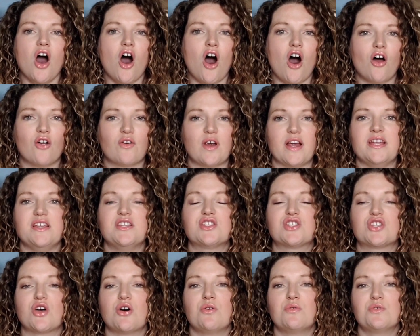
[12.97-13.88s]
Alright,
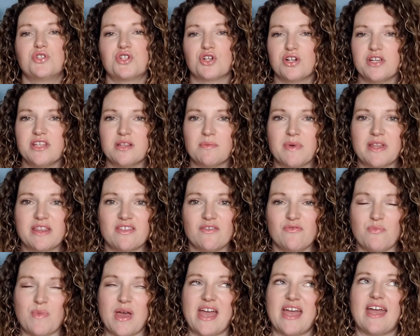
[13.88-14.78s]
so during the month
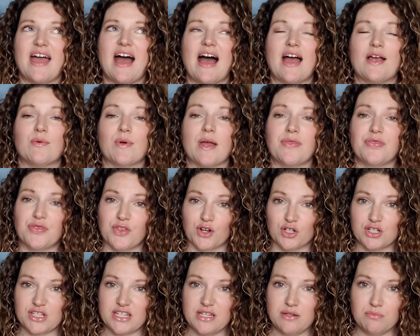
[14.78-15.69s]
of May I read
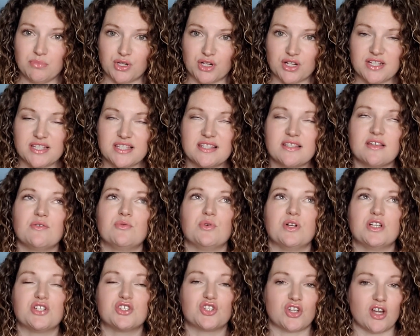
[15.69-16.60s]
thirteen books,
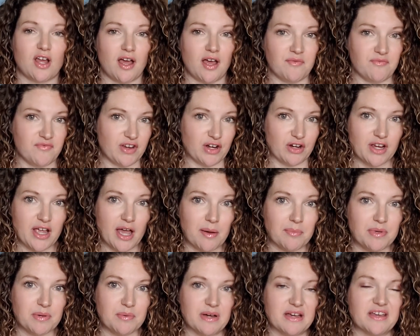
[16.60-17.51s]
which I'm very
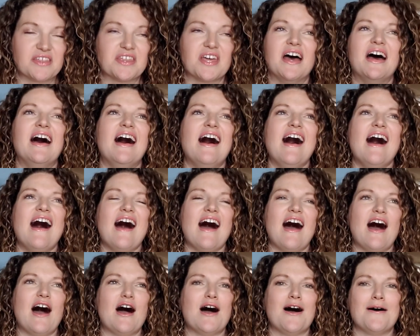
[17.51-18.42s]
happy with.
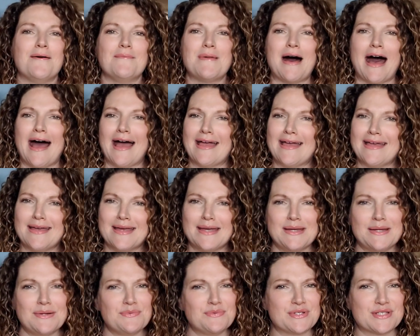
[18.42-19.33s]
Um,
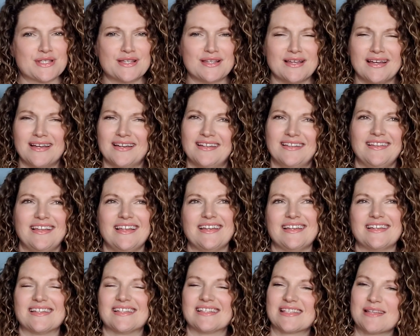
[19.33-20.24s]
I was
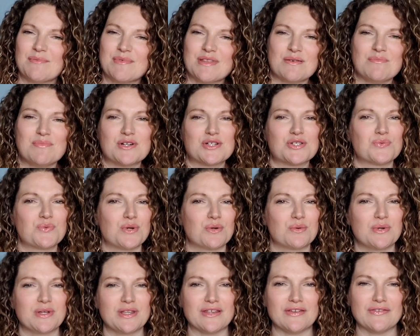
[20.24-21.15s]
like, some of the books
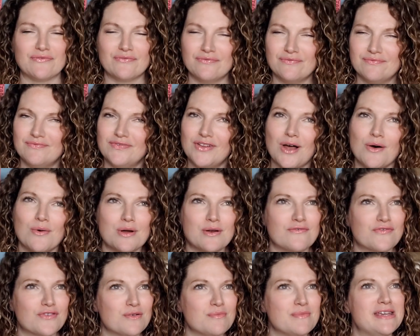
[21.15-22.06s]
weren't really
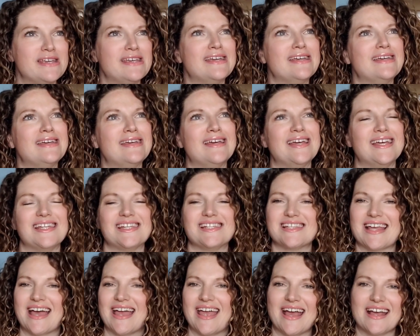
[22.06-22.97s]
flowing for me
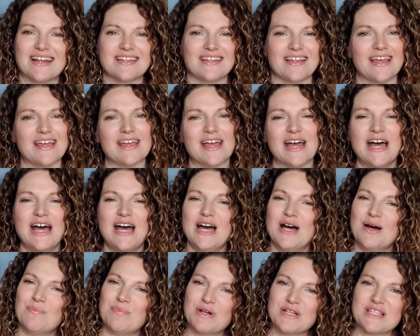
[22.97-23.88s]
and I had to like
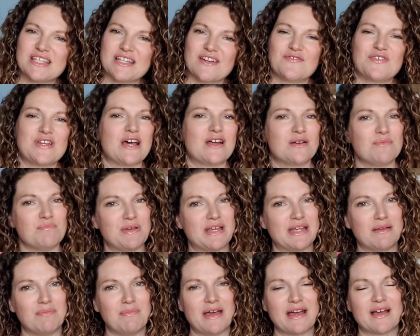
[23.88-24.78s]
put stuff down and
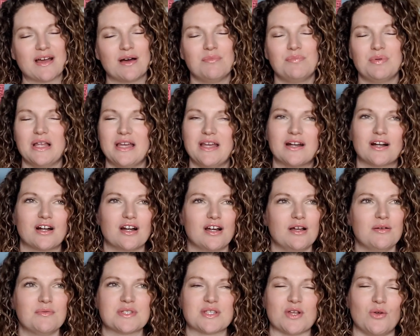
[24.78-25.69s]
pick it back up later.
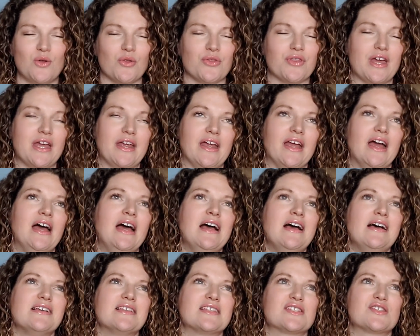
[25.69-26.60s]
It was a whole thing.
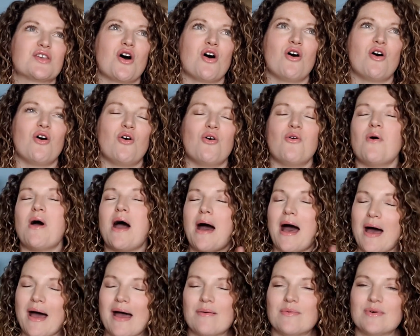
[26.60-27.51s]
So
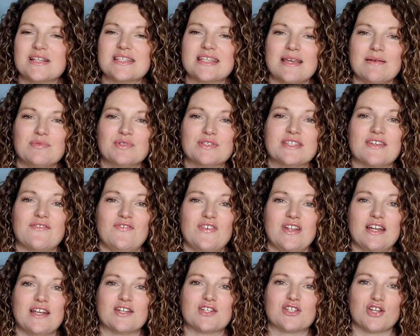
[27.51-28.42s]
I was able to
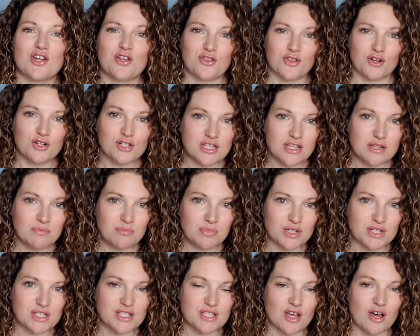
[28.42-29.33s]
finish thirteen
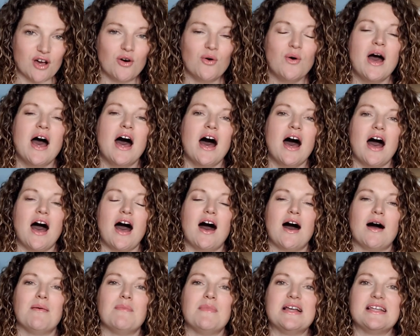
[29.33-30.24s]
books though,
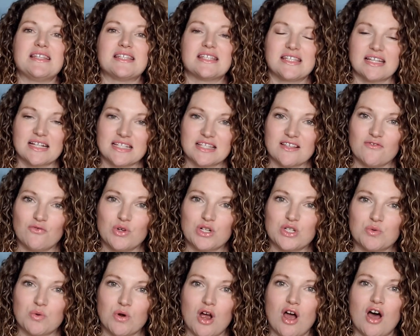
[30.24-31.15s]
um, six of
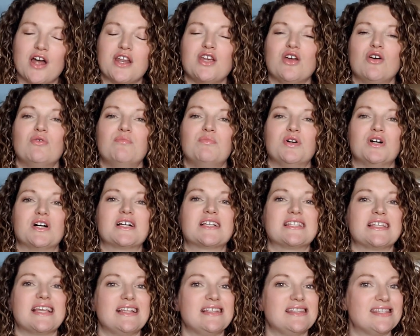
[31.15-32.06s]
which were
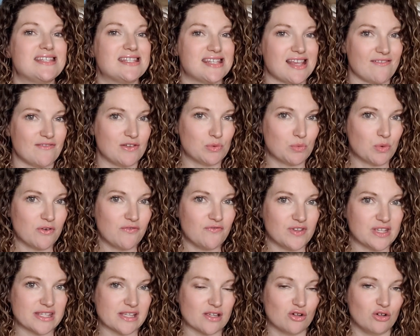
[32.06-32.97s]
audiobooks and seven were
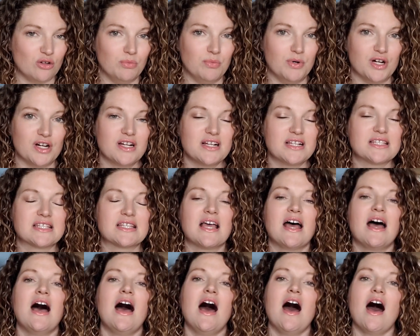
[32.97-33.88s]
physical books.
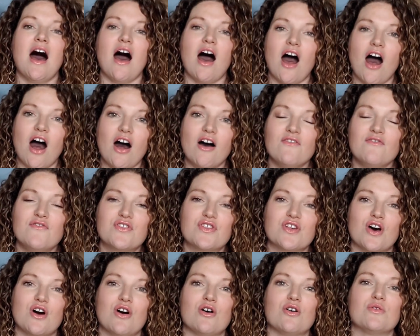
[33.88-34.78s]
Of
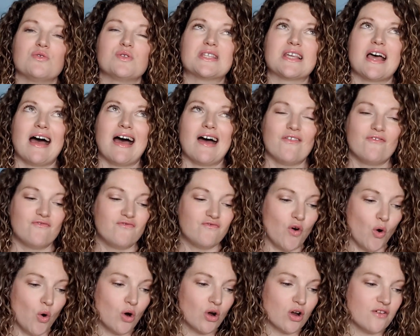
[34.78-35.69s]
those,
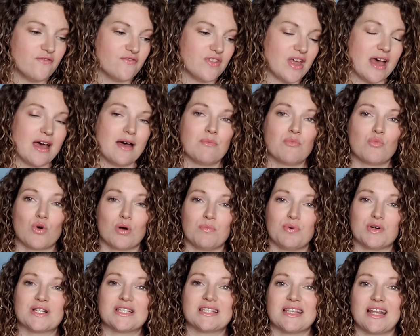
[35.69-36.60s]
four of them were
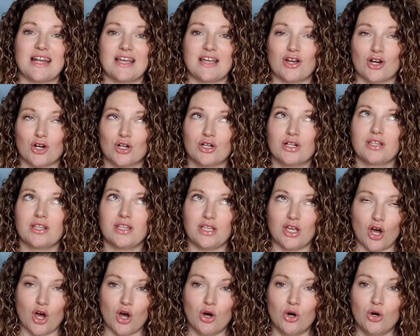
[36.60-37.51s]
books that I currently
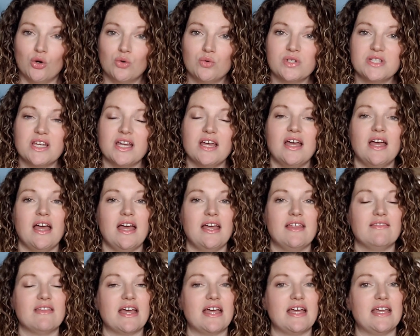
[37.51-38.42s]
owned,
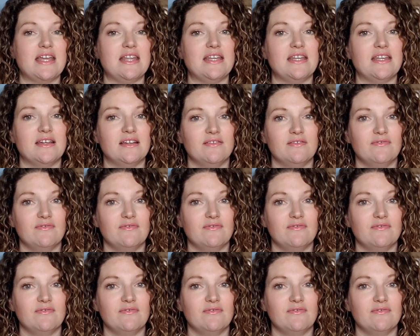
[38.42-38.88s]
and then